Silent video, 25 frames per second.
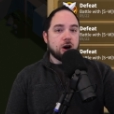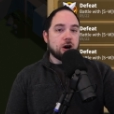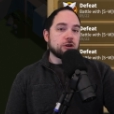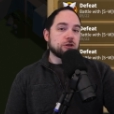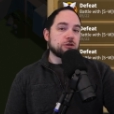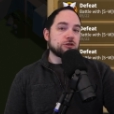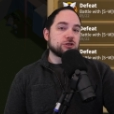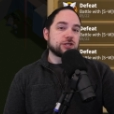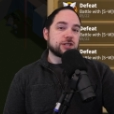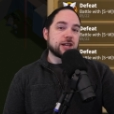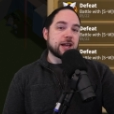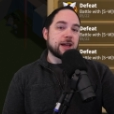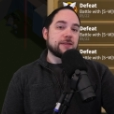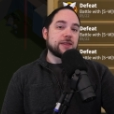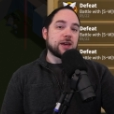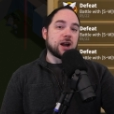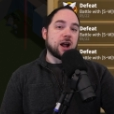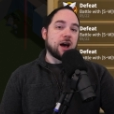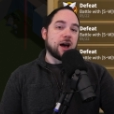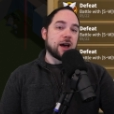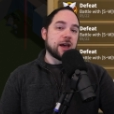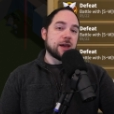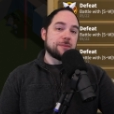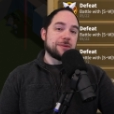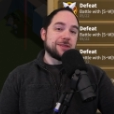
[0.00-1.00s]
Understand that
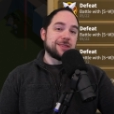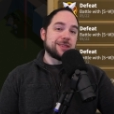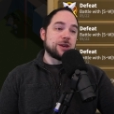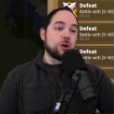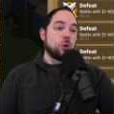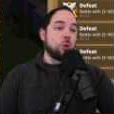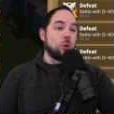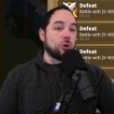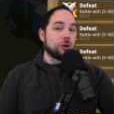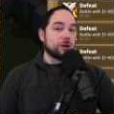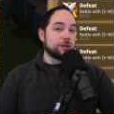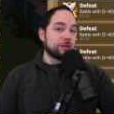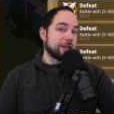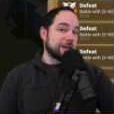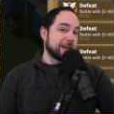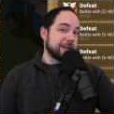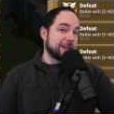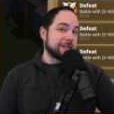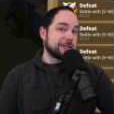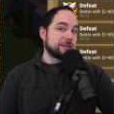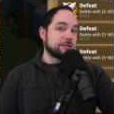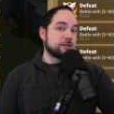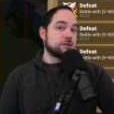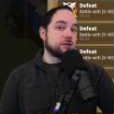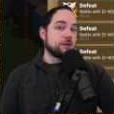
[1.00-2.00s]
I am in the
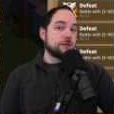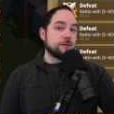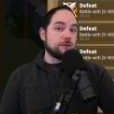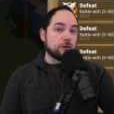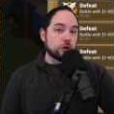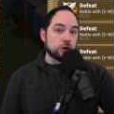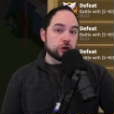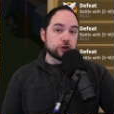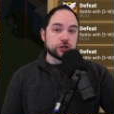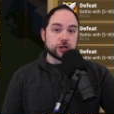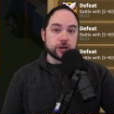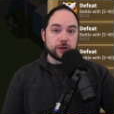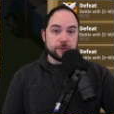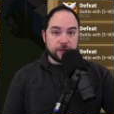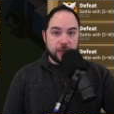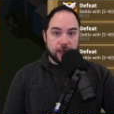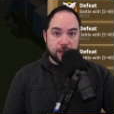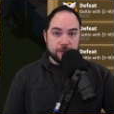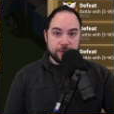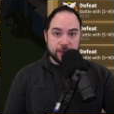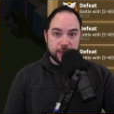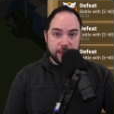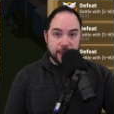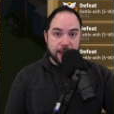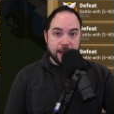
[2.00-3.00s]
Orleans version of
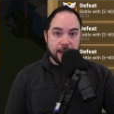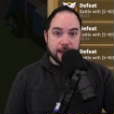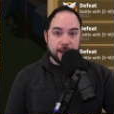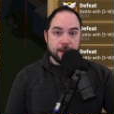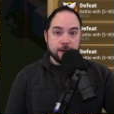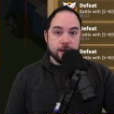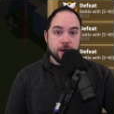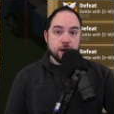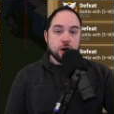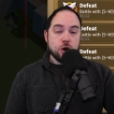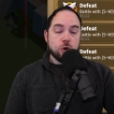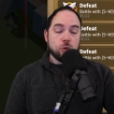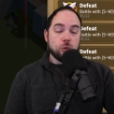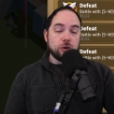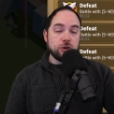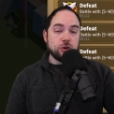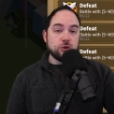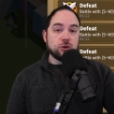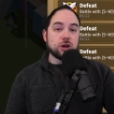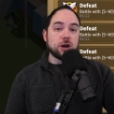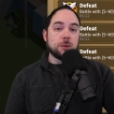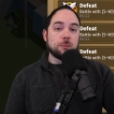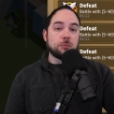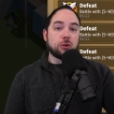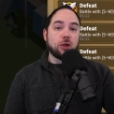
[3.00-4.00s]
KVK, where
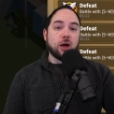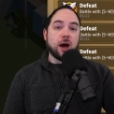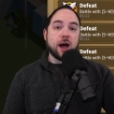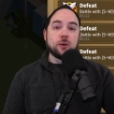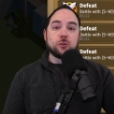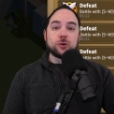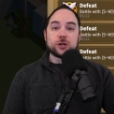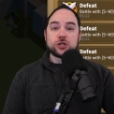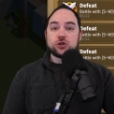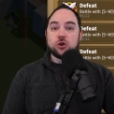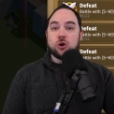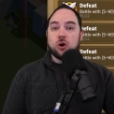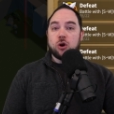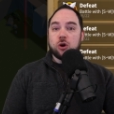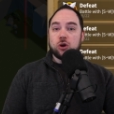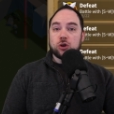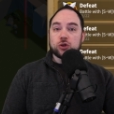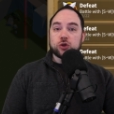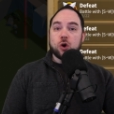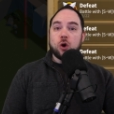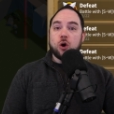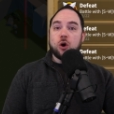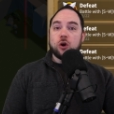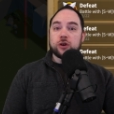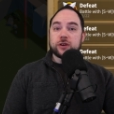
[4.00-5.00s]
you can apply what's
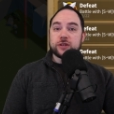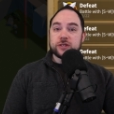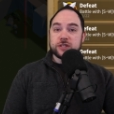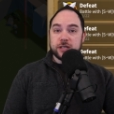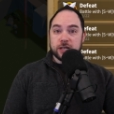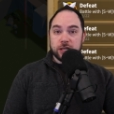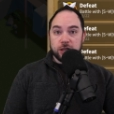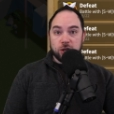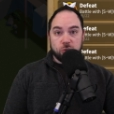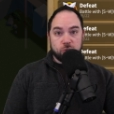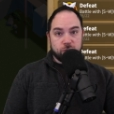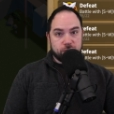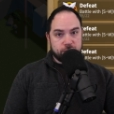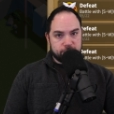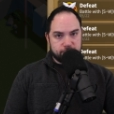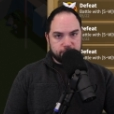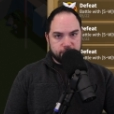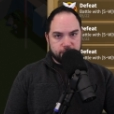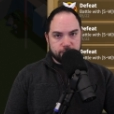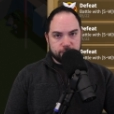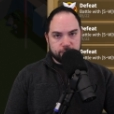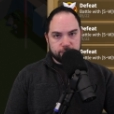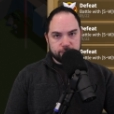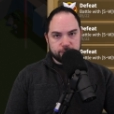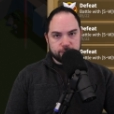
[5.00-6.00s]
called auxiliary
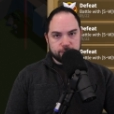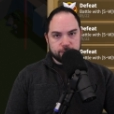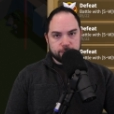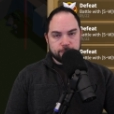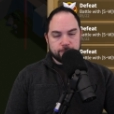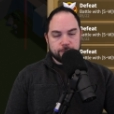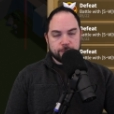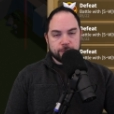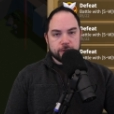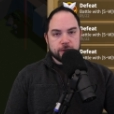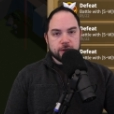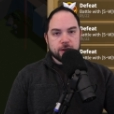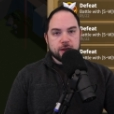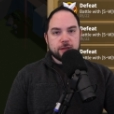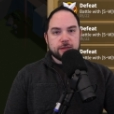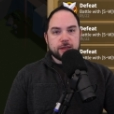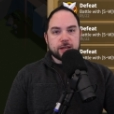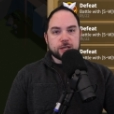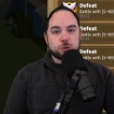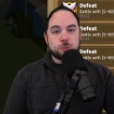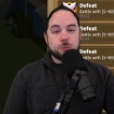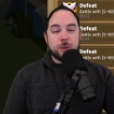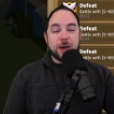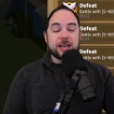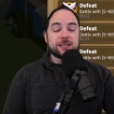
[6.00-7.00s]
skills.
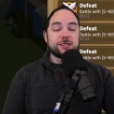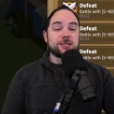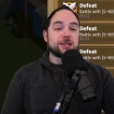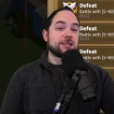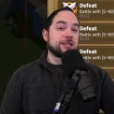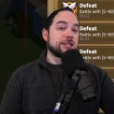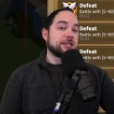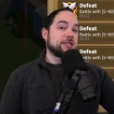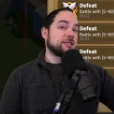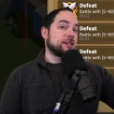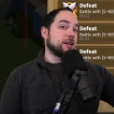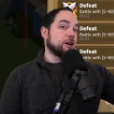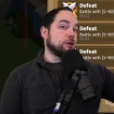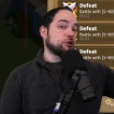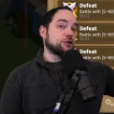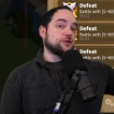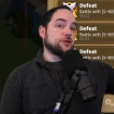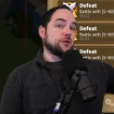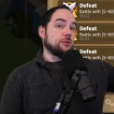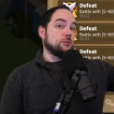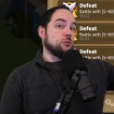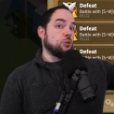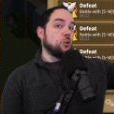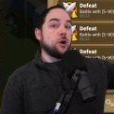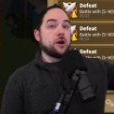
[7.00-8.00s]
That's basically skills
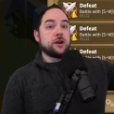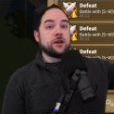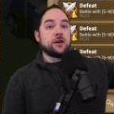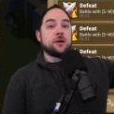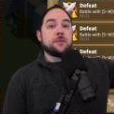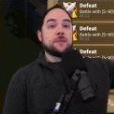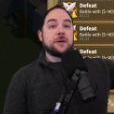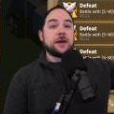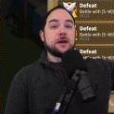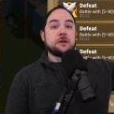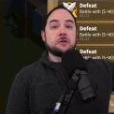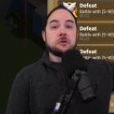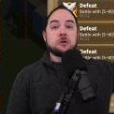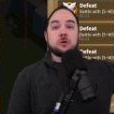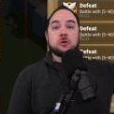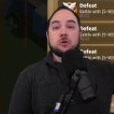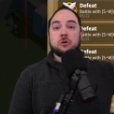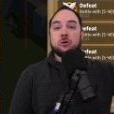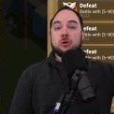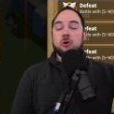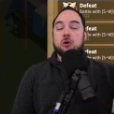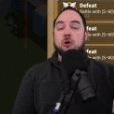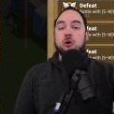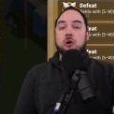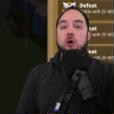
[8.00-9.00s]
from one commander
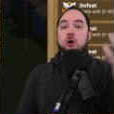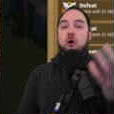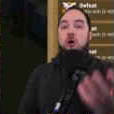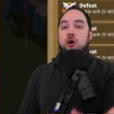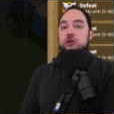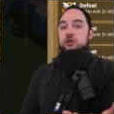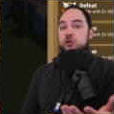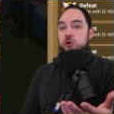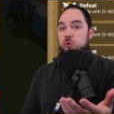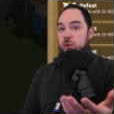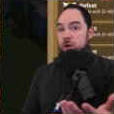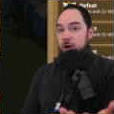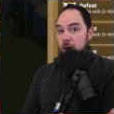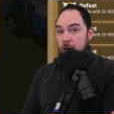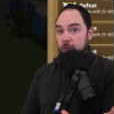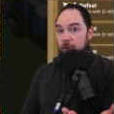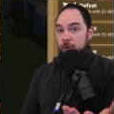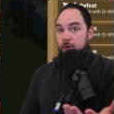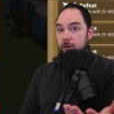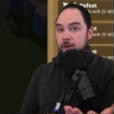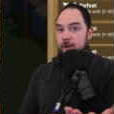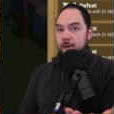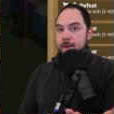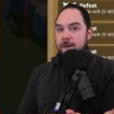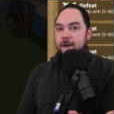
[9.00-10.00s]
onto
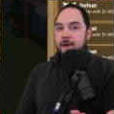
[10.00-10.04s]
another.